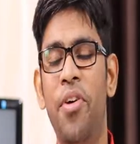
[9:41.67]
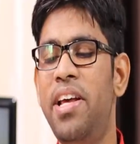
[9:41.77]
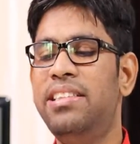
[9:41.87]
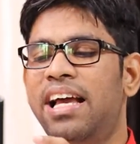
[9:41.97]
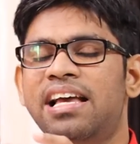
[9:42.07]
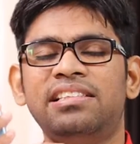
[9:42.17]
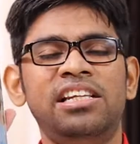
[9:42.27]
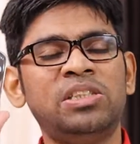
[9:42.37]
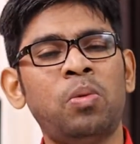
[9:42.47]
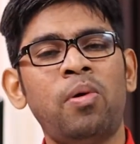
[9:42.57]
Whereas guys,
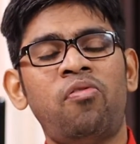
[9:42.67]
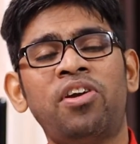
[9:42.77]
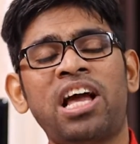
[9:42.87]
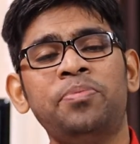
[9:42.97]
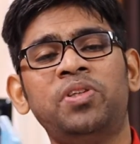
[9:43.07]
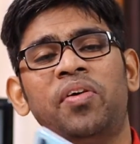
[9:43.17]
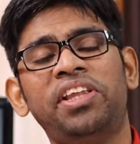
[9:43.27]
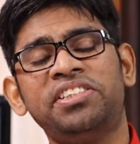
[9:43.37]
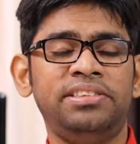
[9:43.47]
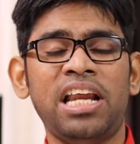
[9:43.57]
this mobile phone comes with
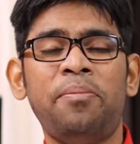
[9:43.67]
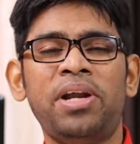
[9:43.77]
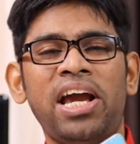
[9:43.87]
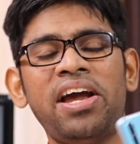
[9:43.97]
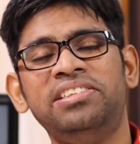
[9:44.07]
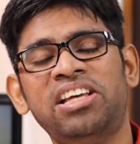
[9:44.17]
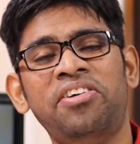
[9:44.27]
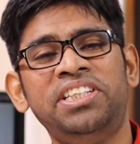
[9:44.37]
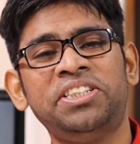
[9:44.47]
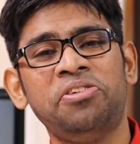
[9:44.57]
a Snapdragon
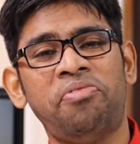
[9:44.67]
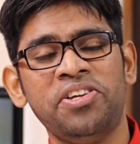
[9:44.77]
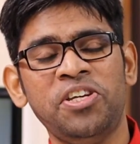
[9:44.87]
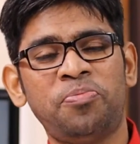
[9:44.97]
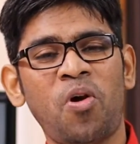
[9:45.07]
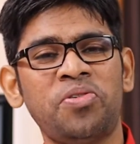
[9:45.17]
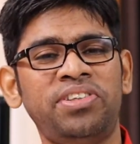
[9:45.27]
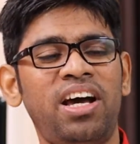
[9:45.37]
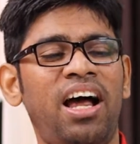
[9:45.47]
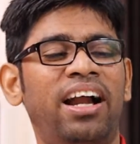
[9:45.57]
765G
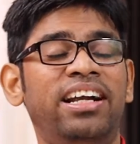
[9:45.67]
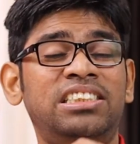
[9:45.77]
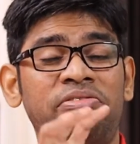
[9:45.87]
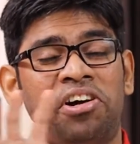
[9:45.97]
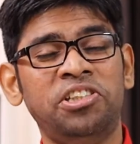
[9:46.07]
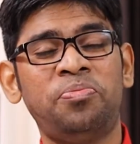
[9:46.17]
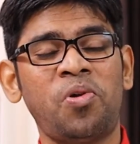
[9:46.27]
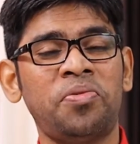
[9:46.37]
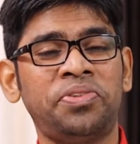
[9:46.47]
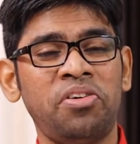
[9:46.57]
processor, and it's a 5G
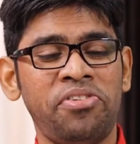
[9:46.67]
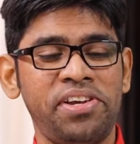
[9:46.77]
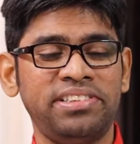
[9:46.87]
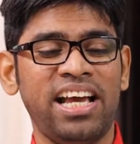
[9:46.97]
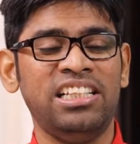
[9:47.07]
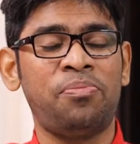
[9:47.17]
processor, whereas guys, the